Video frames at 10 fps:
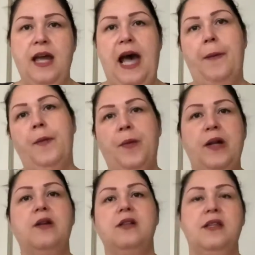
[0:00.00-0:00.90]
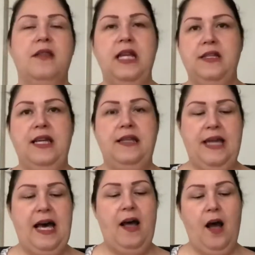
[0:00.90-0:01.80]
apple butters and things like
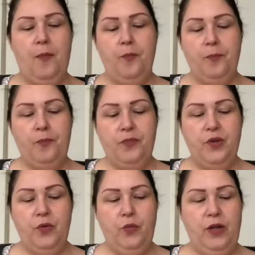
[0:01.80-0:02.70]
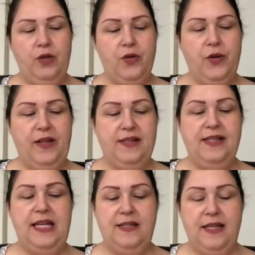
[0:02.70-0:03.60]
that during the
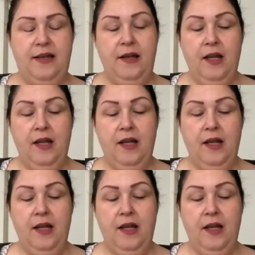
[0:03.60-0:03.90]
season.